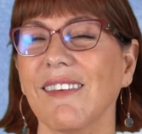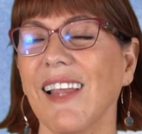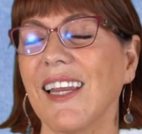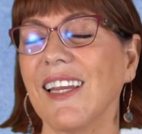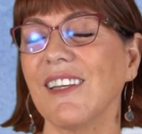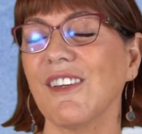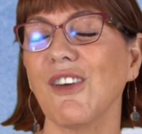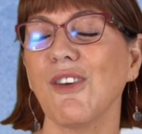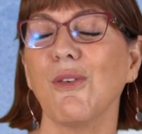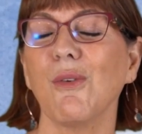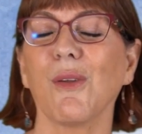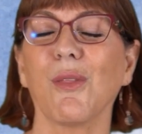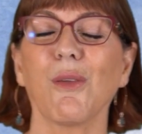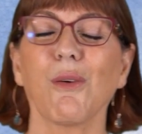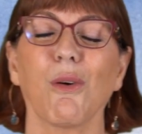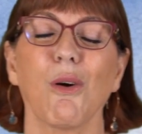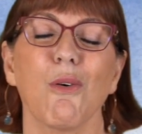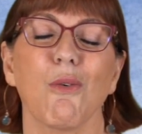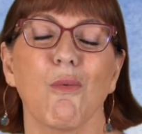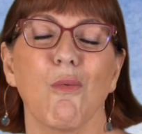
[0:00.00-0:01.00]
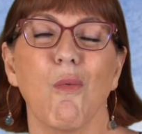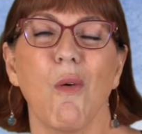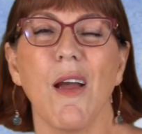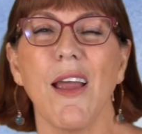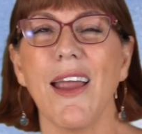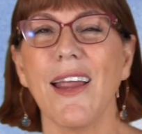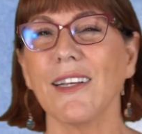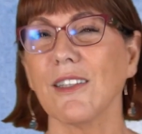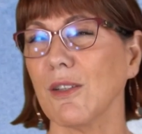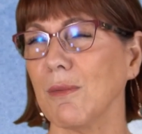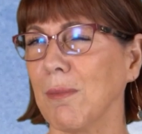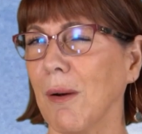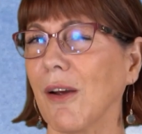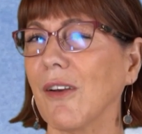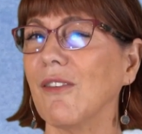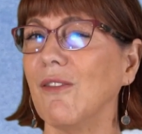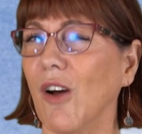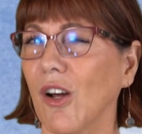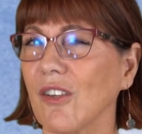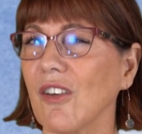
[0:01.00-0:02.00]
They get to do it their own way. It's
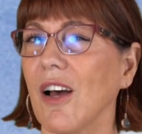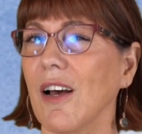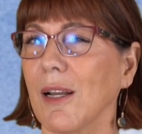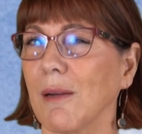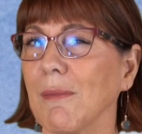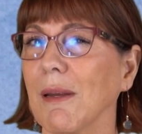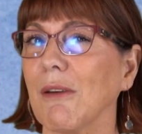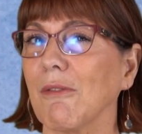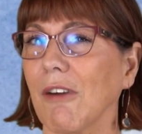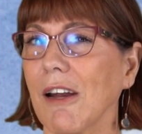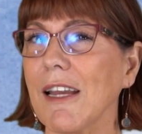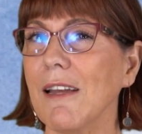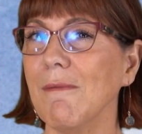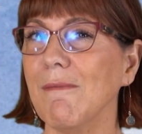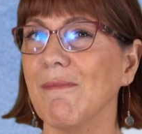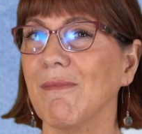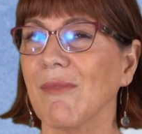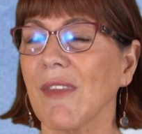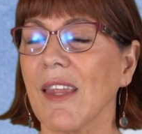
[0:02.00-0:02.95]
part of autonomy, right?